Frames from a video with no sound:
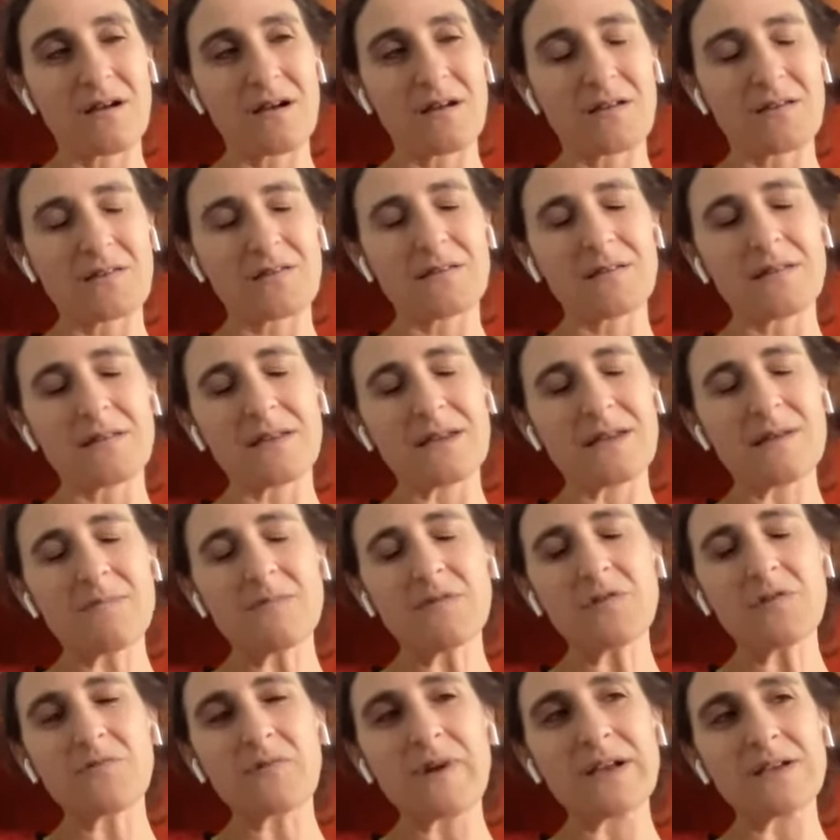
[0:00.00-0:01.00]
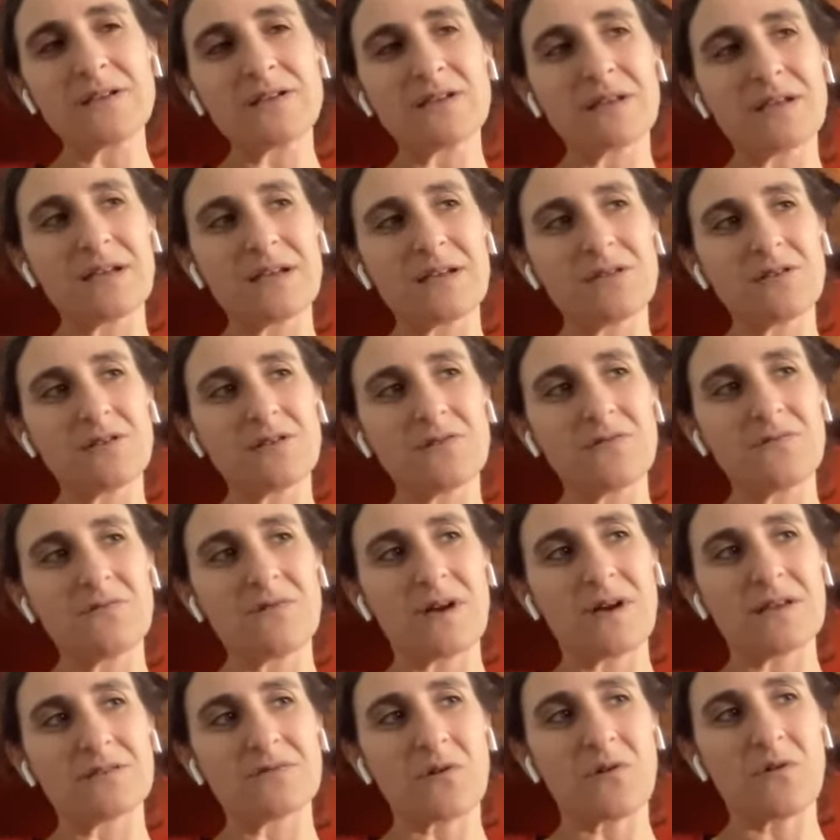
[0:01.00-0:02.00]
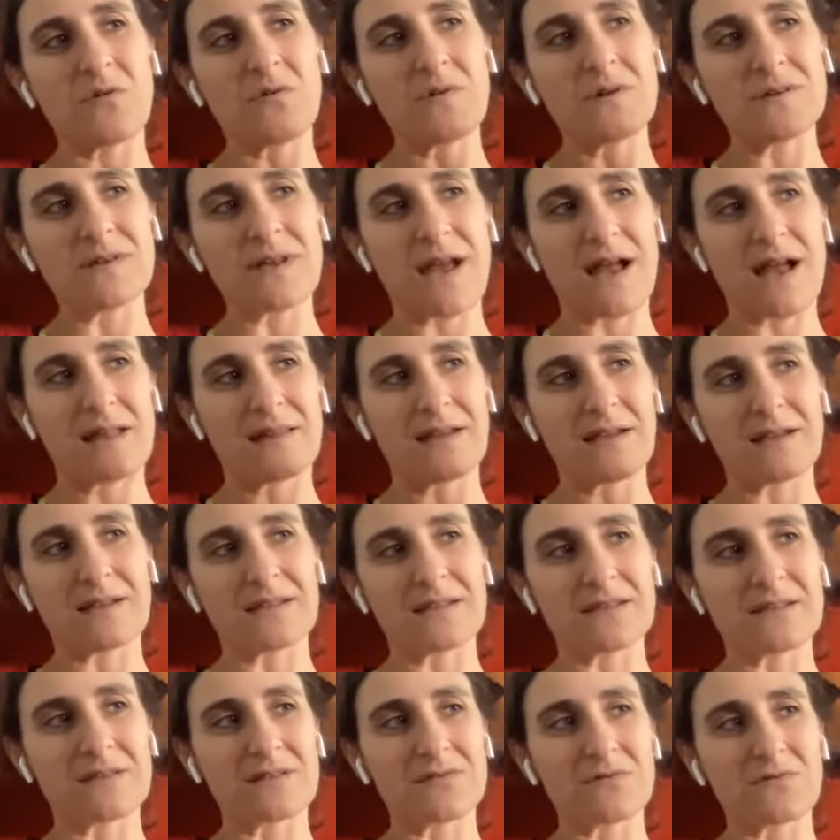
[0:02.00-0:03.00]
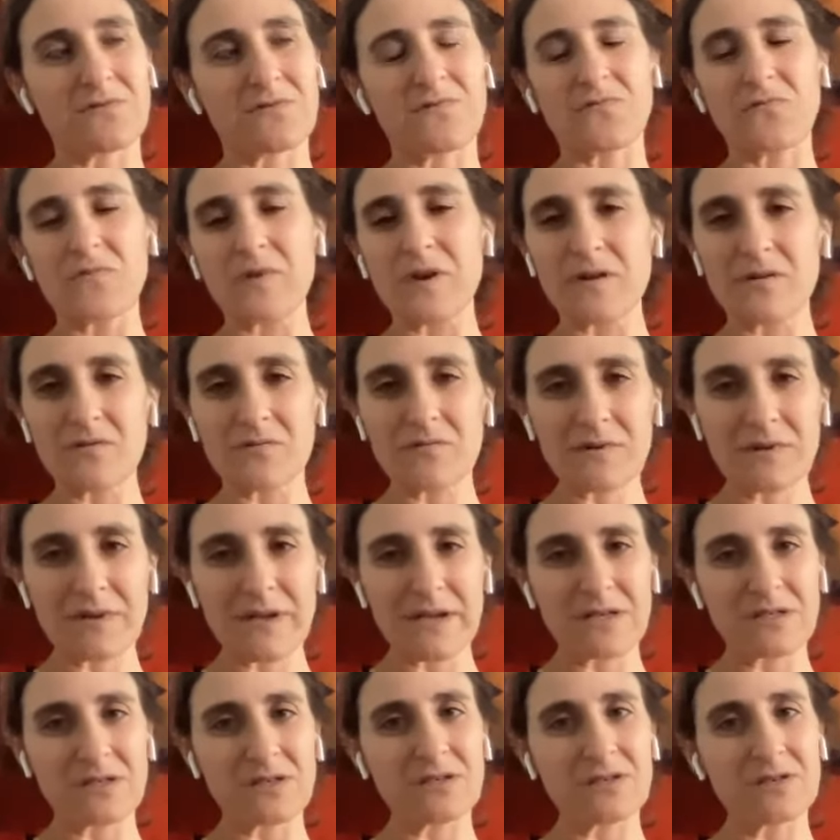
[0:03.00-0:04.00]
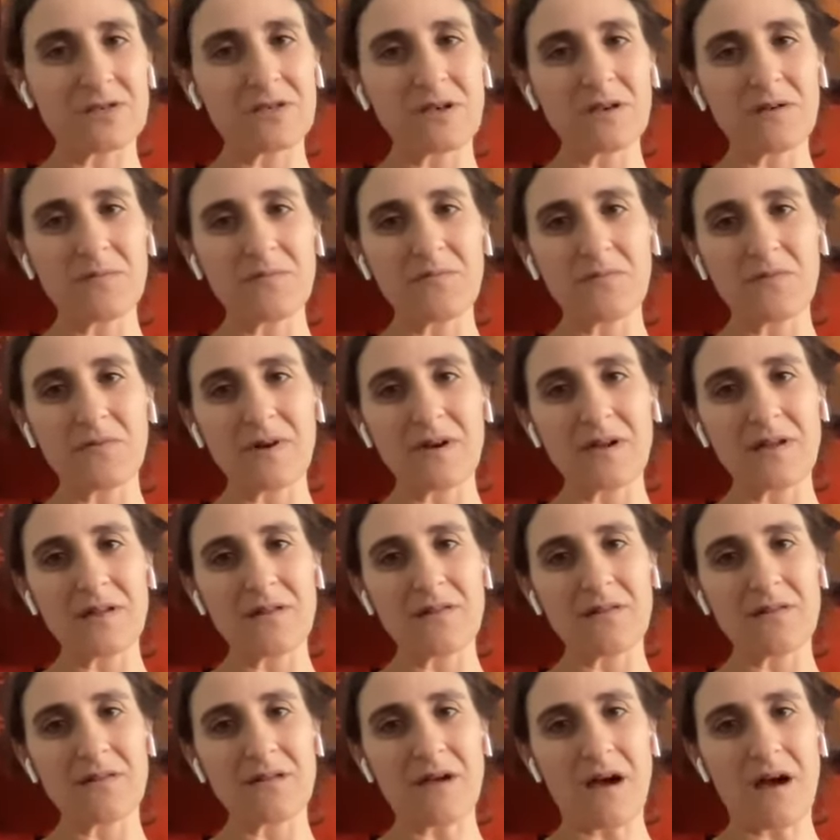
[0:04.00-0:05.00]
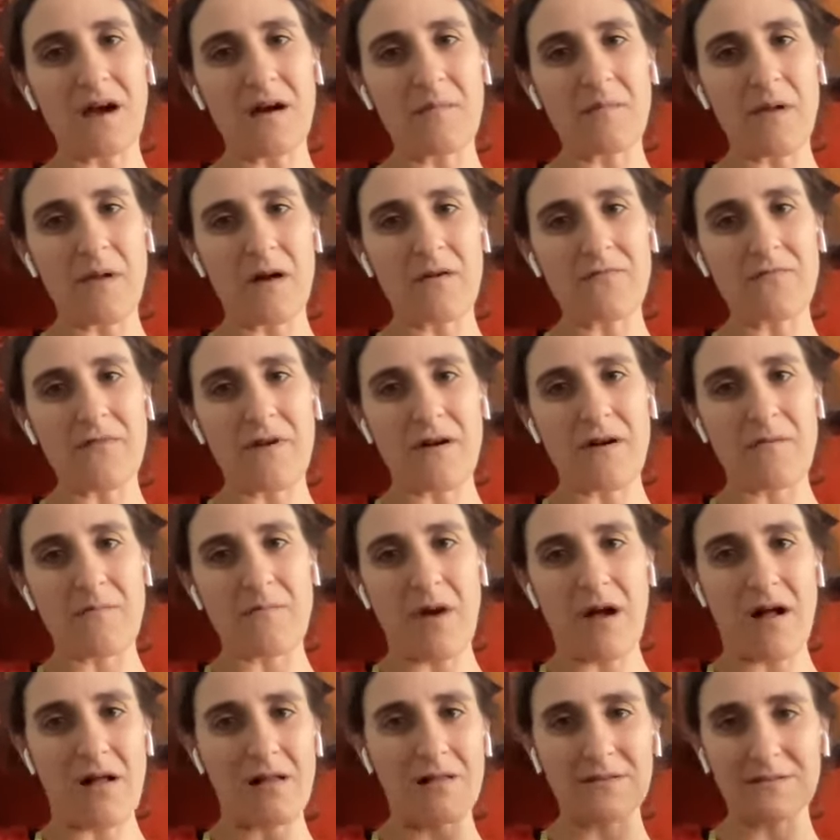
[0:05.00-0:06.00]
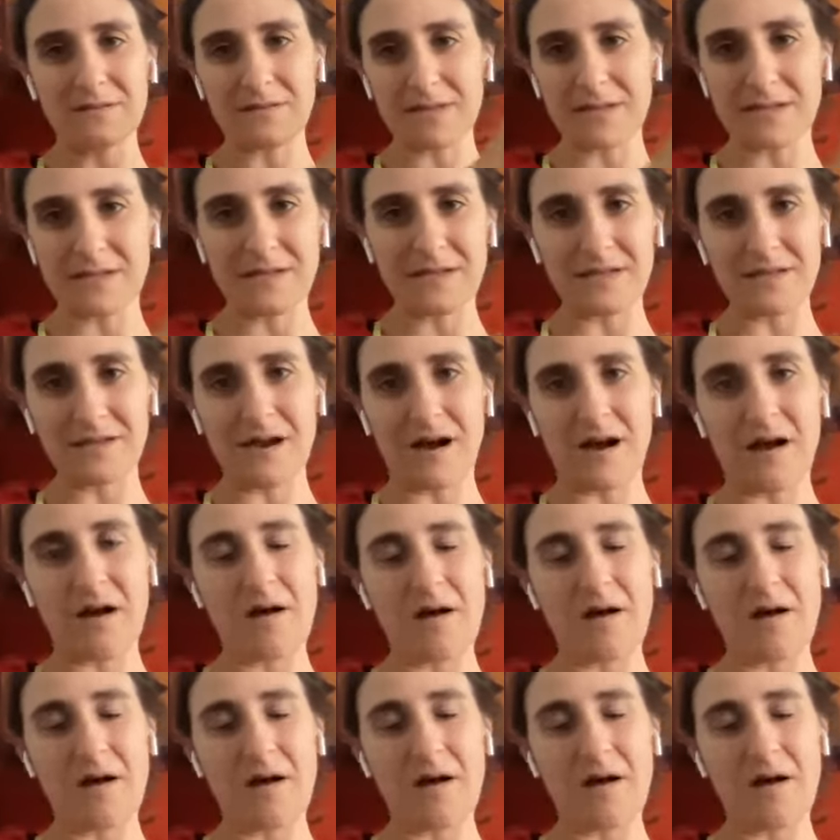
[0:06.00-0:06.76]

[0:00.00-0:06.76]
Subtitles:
the immigration issue has always had like this sort of weird relationship with our foreign policy.